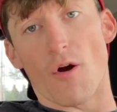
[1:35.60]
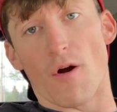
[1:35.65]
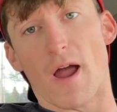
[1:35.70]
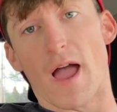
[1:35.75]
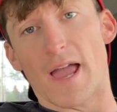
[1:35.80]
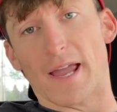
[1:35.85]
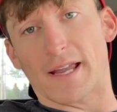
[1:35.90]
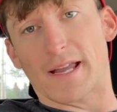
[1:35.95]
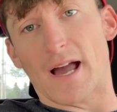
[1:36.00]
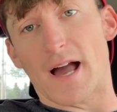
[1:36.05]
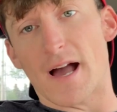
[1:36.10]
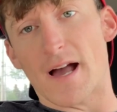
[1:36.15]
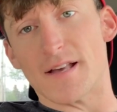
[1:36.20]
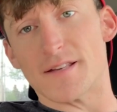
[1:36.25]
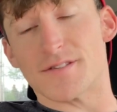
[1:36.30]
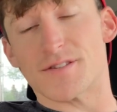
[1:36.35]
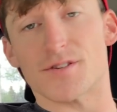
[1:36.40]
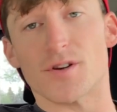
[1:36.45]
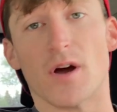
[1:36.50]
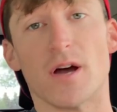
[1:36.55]
right,
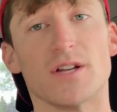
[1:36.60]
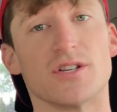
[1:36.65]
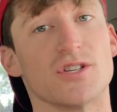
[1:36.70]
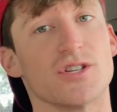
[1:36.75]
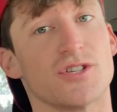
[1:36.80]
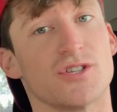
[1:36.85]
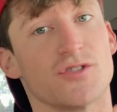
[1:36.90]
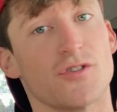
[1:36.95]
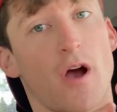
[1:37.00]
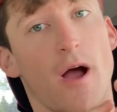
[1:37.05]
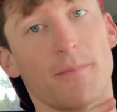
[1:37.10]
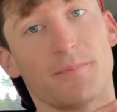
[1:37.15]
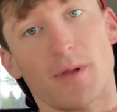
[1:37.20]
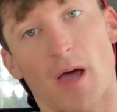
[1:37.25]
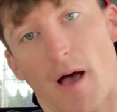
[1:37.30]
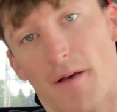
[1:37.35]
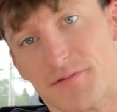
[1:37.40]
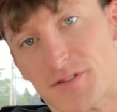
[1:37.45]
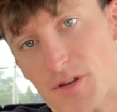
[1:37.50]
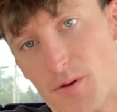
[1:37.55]
guys, so I just dropped
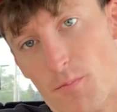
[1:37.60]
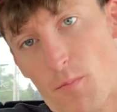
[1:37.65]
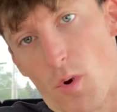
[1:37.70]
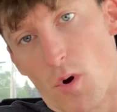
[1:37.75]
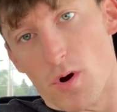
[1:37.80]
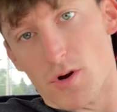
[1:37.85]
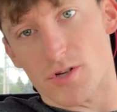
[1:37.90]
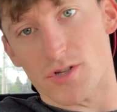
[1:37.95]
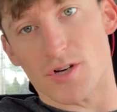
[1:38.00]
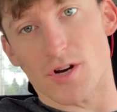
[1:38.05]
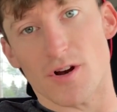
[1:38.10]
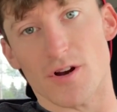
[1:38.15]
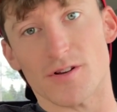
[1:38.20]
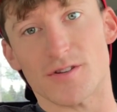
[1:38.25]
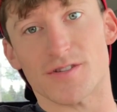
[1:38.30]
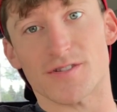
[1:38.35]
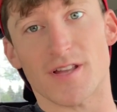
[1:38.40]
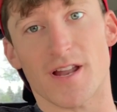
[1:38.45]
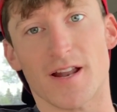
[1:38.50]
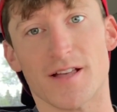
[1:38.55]
off some more
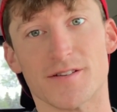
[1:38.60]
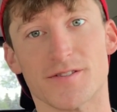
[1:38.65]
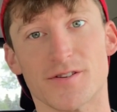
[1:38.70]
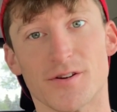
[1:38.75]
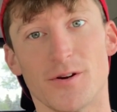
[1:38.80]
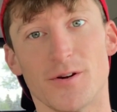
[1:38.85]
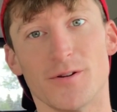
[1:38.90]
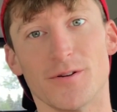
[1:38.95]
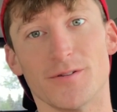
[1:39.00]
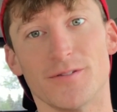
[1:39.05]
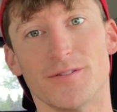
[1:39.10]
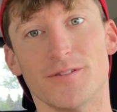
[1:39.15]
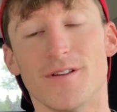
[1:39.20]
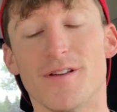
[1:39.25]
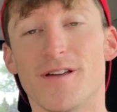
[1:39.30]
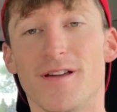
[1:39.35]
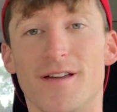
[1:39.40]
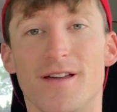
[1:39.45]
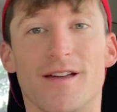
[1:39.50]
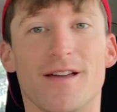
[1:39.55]
shirts that I sold.
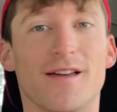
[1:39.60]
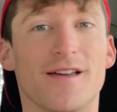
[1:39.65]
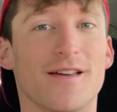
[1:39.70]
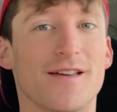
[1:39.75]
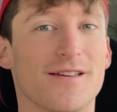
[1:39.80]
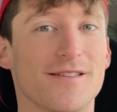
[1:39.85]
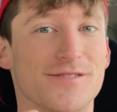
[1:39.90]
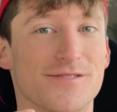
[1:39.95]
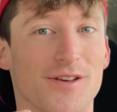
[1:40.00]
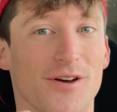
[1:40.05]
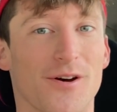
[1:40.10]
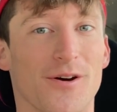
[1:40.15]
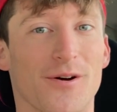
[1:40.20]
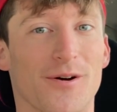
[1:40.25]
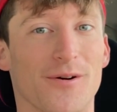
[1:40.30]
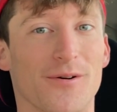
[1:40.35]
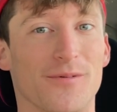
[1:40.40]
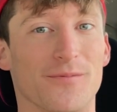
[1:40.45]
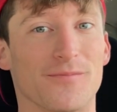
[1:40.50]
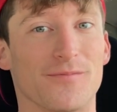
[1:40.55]

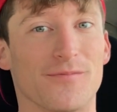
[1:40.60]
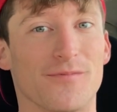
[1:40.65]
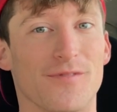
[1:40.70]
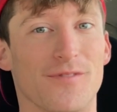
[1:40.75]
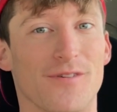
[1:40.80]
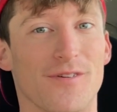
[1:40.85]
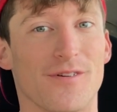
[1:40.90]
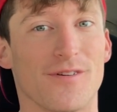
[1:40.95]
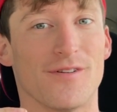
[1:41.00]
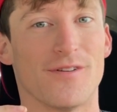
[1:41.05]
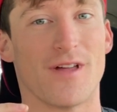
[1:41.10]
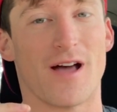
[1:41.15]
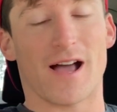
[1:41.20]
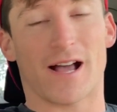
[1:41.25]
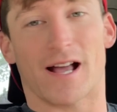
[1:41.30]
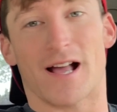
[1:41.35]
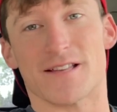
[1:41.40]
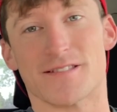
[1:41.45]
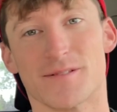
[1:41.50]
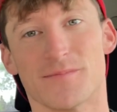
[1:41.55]
So I
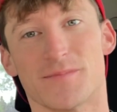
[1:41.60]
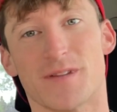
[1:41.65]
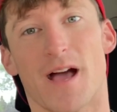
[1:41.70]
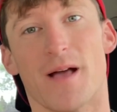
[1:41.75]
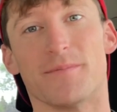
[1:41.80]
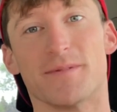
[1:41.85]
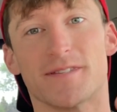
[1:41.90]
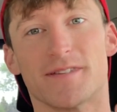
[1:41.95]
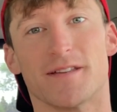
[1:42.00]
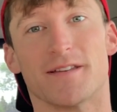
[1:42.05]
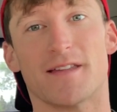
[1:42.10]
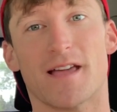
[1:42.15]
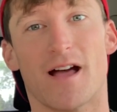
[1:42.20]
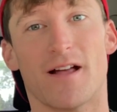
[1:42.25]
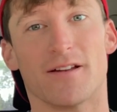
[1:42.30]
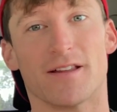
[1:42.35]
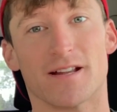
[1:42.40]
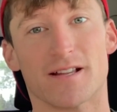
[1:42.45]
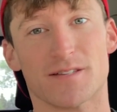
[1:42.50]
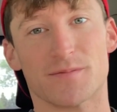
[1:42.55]
got some time to sit
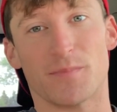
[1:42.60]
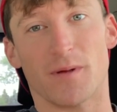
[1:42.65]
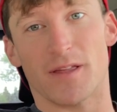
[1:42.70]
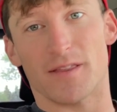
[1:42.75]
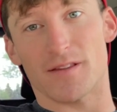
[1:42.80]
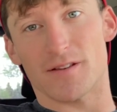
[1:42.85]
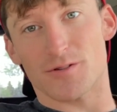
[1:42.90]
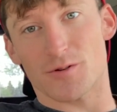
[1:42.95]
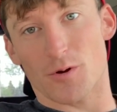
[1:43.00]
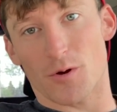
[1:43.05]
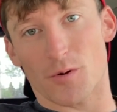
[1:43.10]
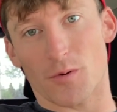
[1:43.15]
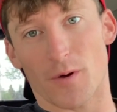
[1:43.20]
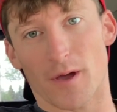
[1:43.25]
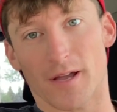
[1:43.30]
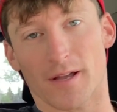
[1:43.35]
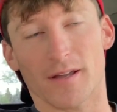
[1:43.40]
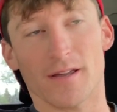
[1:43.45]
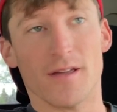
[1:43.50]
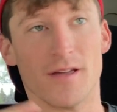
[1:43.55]
down and explain this real
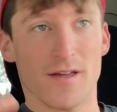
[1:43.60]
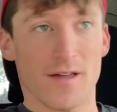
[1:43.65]
quick.